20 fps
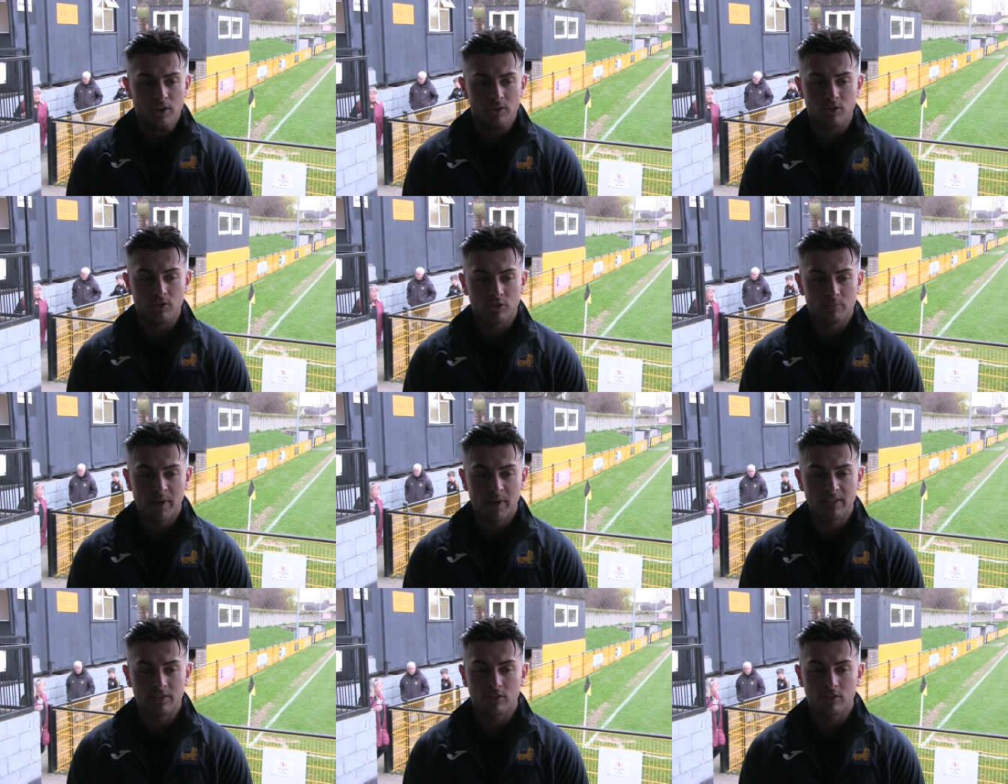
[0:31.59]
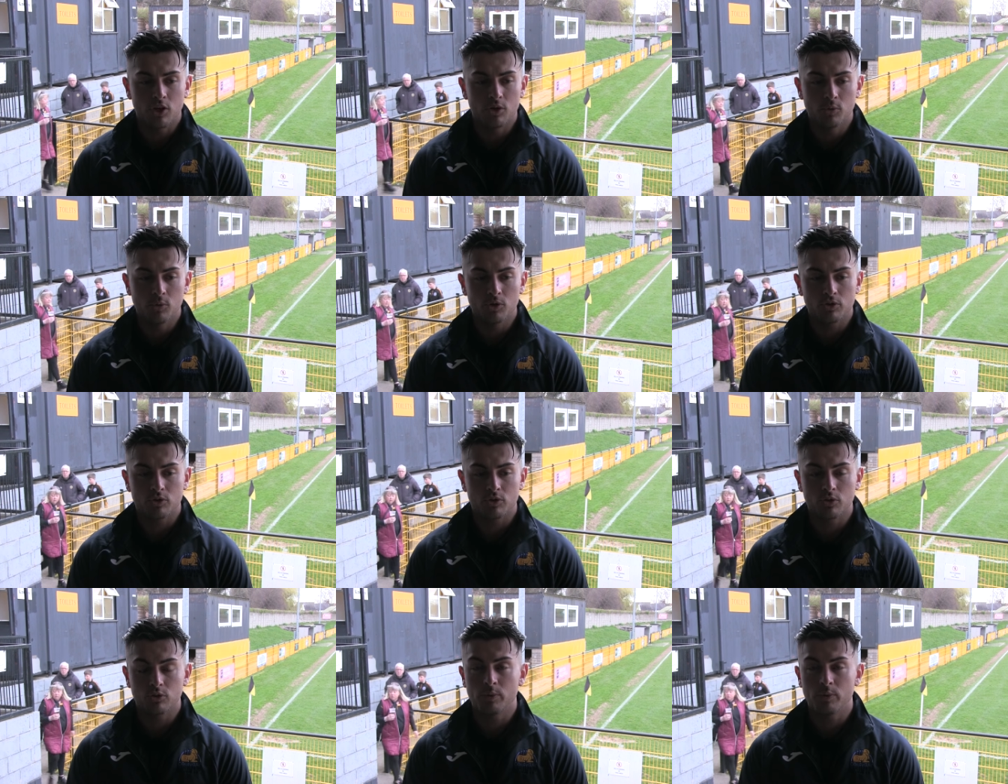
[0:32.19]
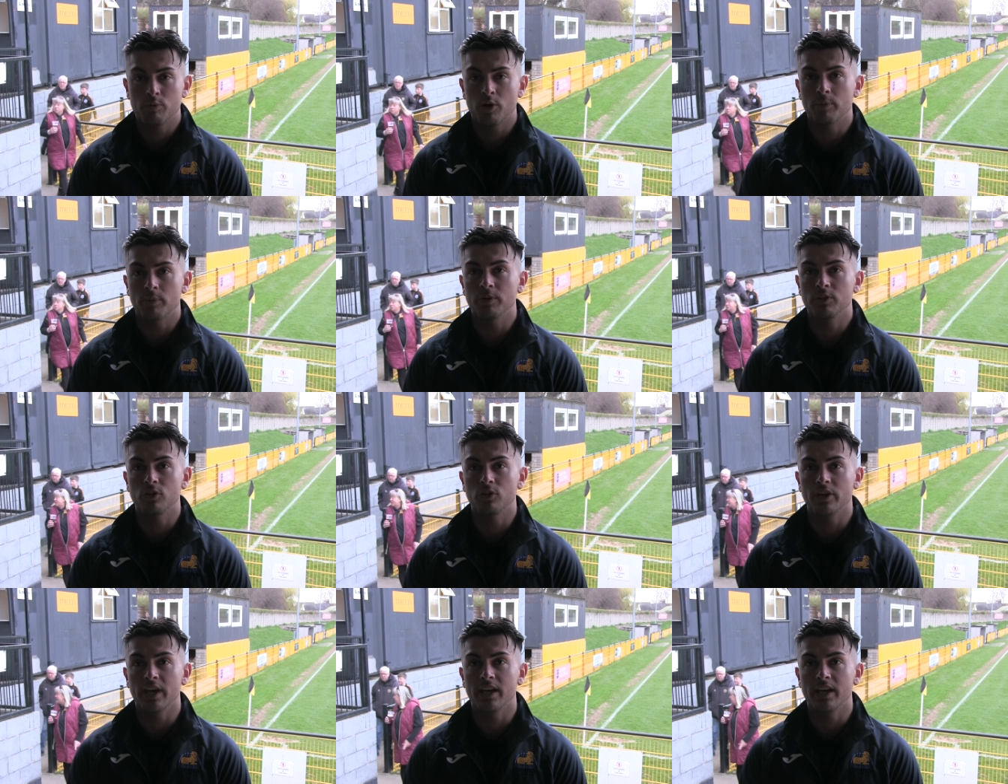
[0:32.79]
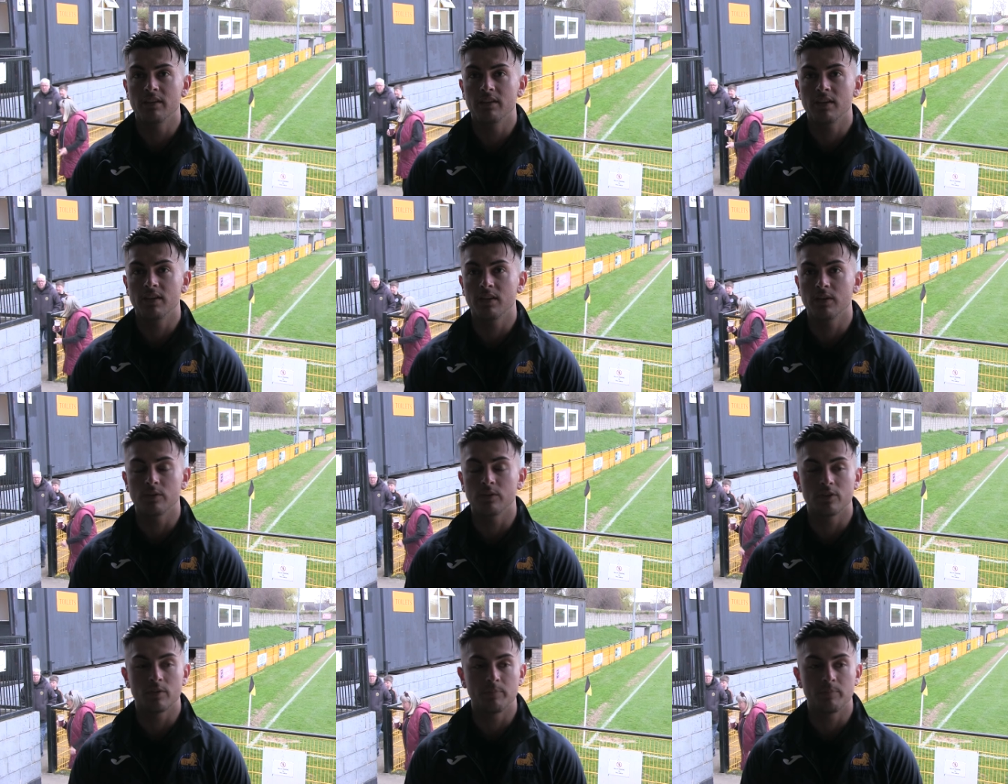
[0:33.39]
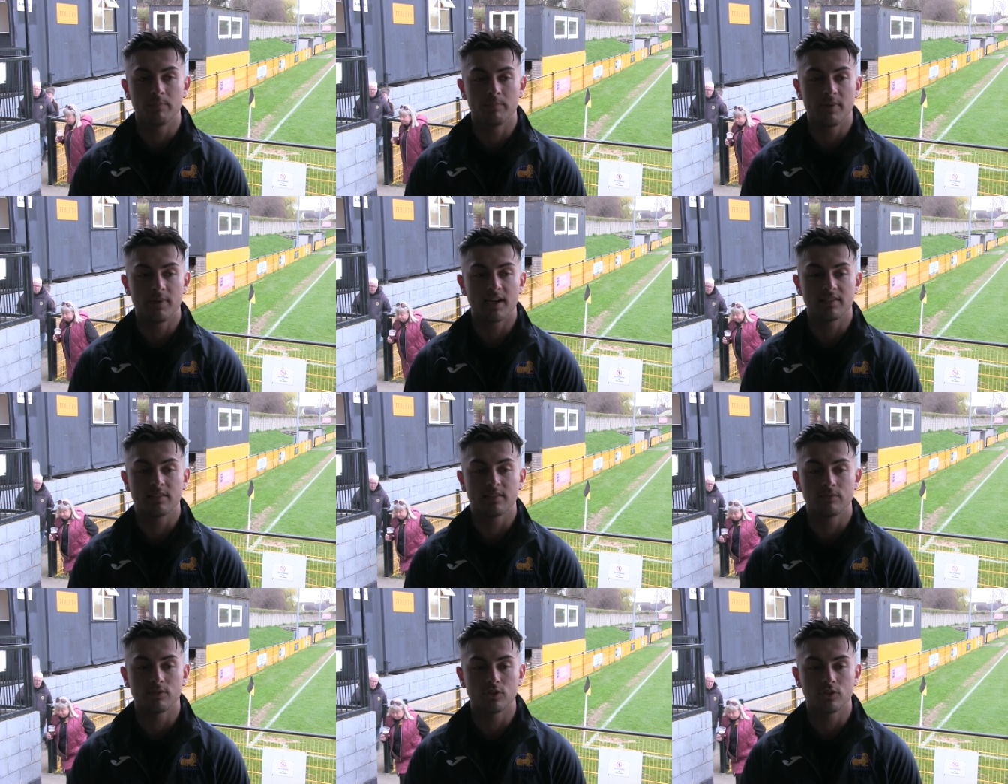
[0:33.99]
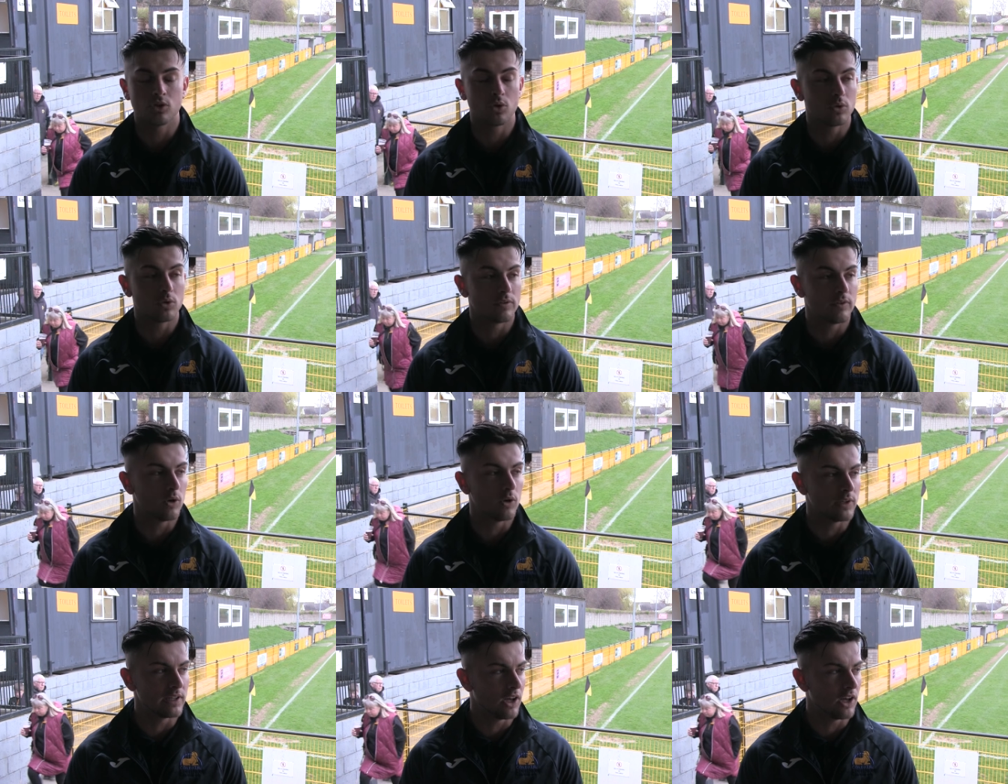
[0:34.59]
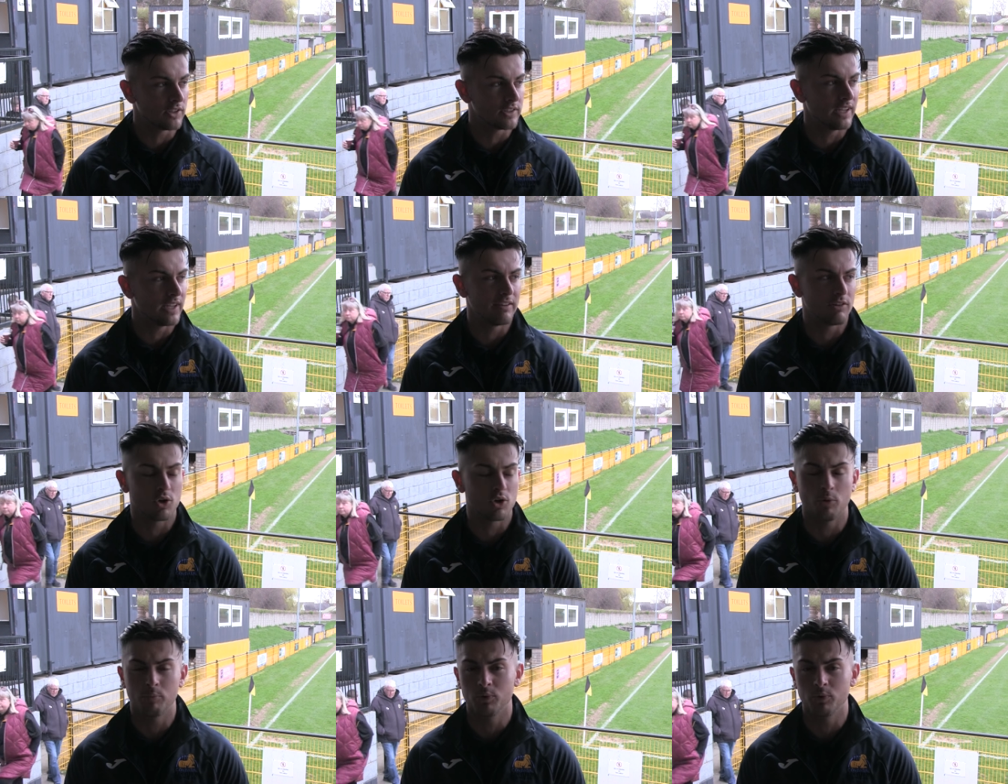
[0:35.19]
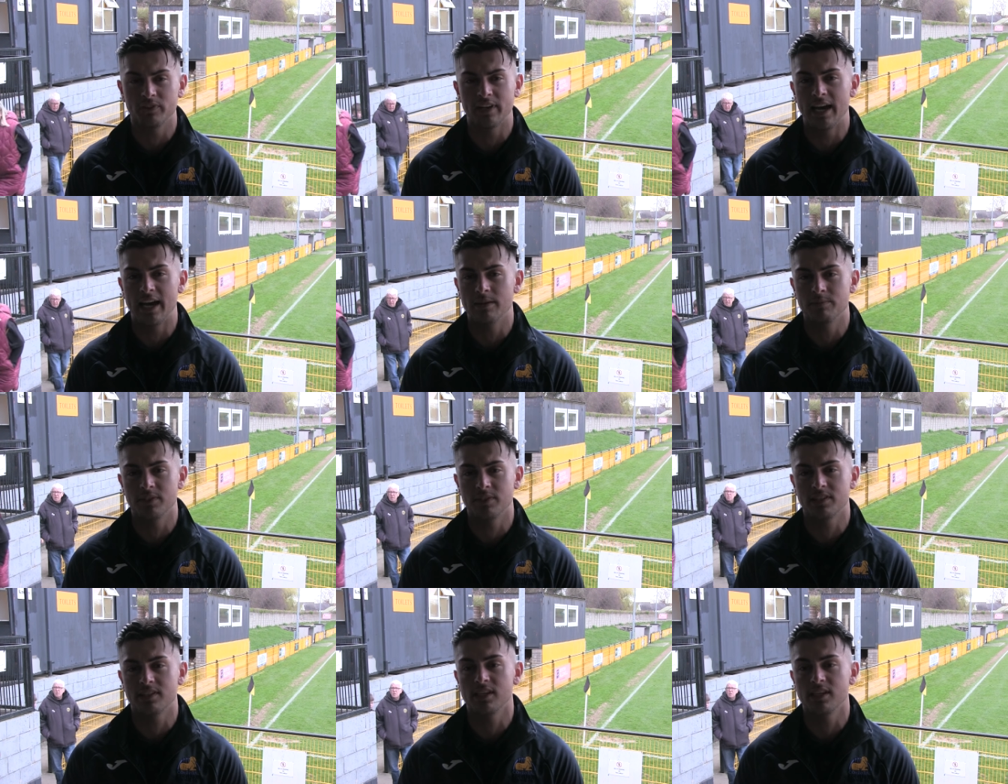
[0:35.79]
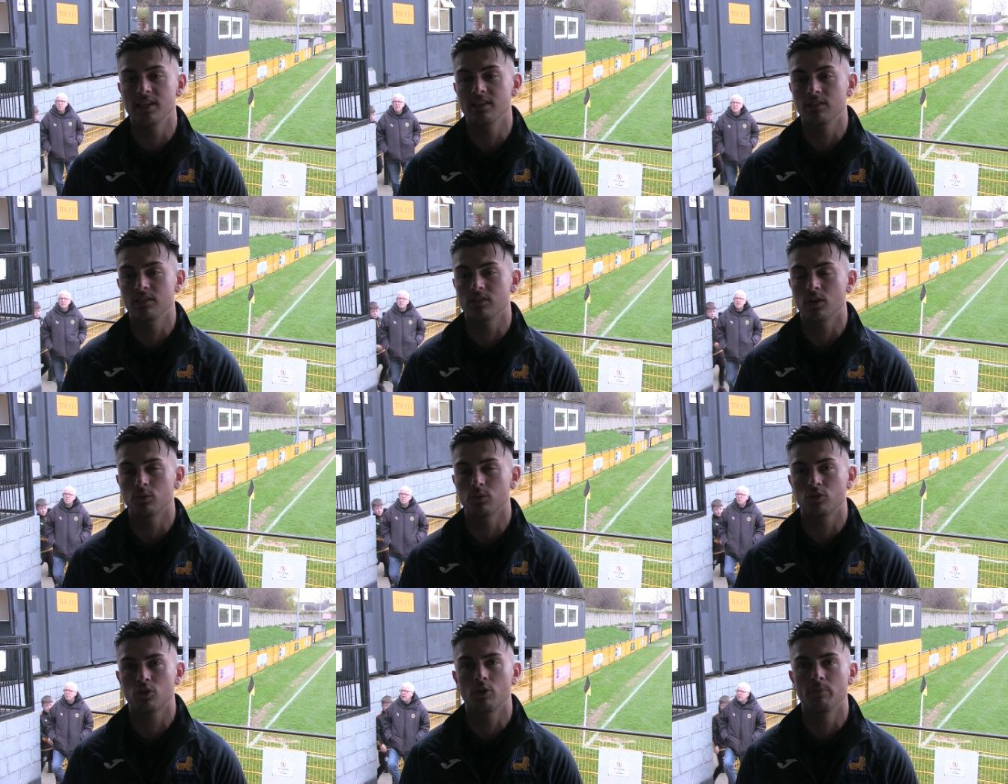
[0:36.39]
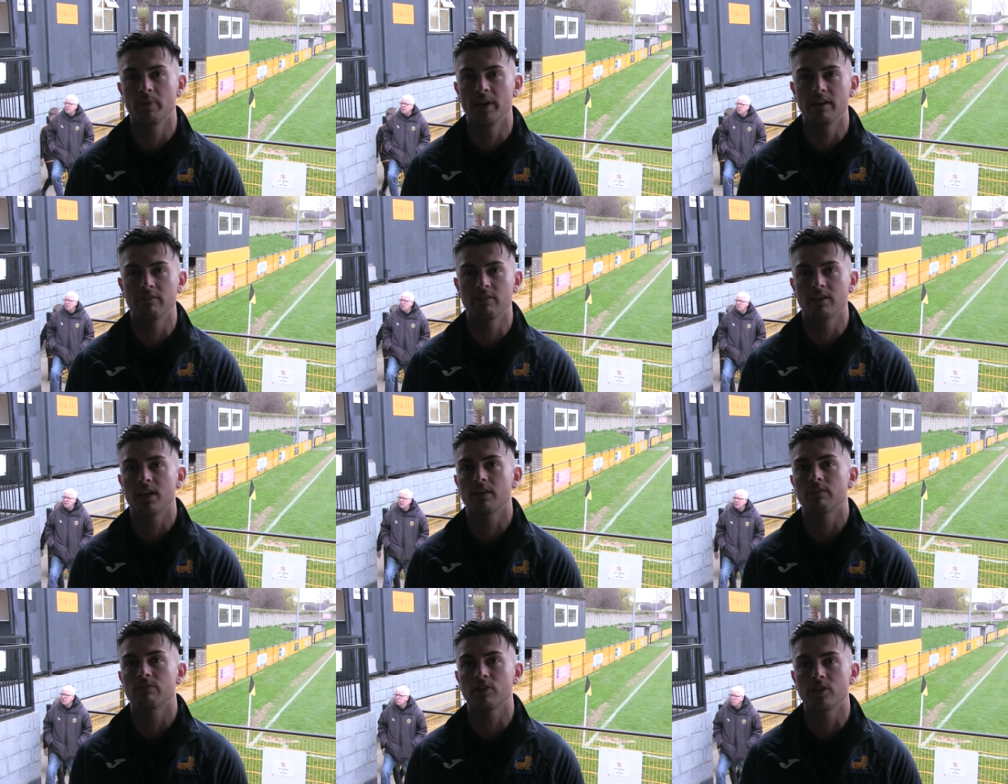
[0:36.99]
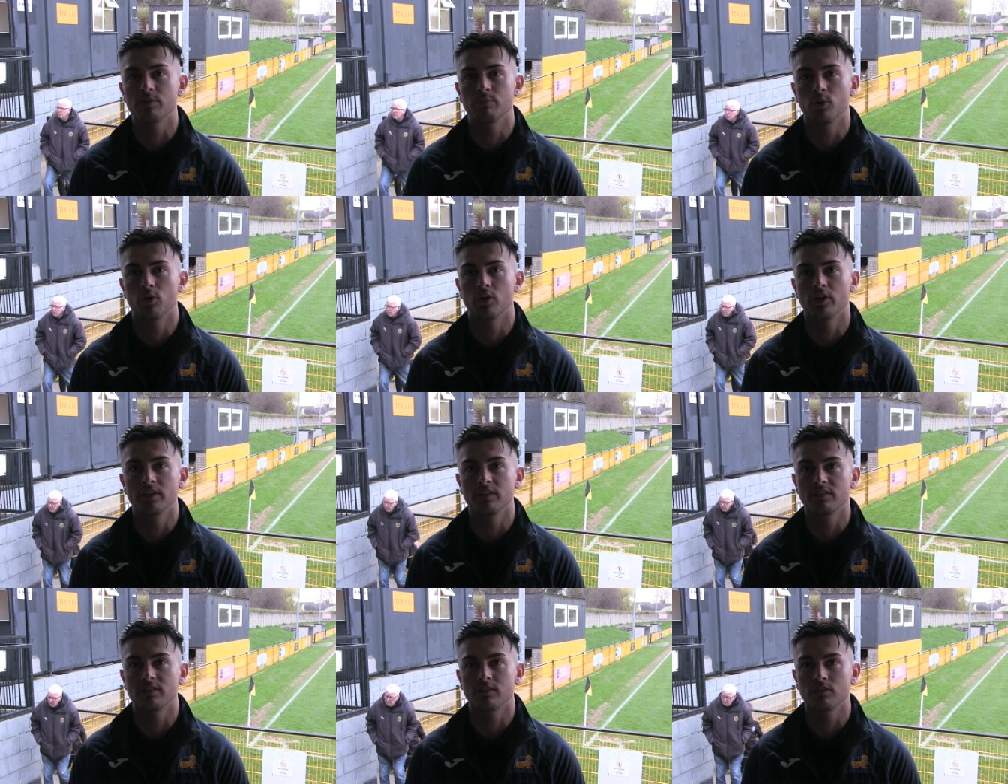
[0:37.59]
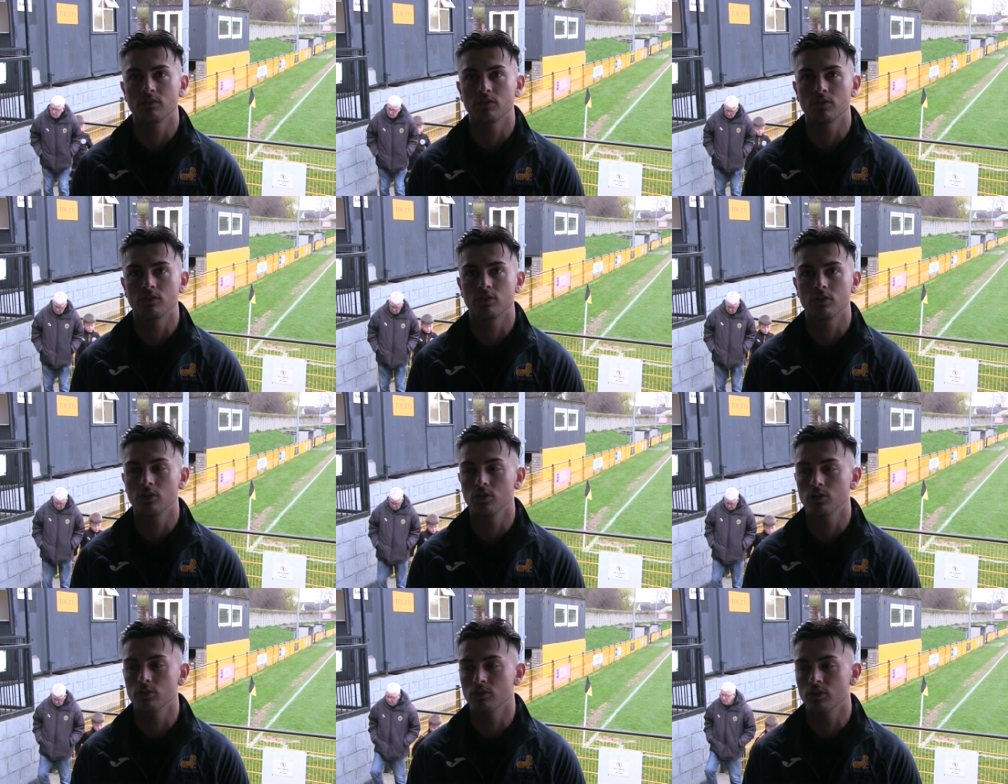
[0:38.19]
just meant so much to us. We proper dug in. It was a massive result. They've only lost here a couple times this season, so to come here and get three points is just huge.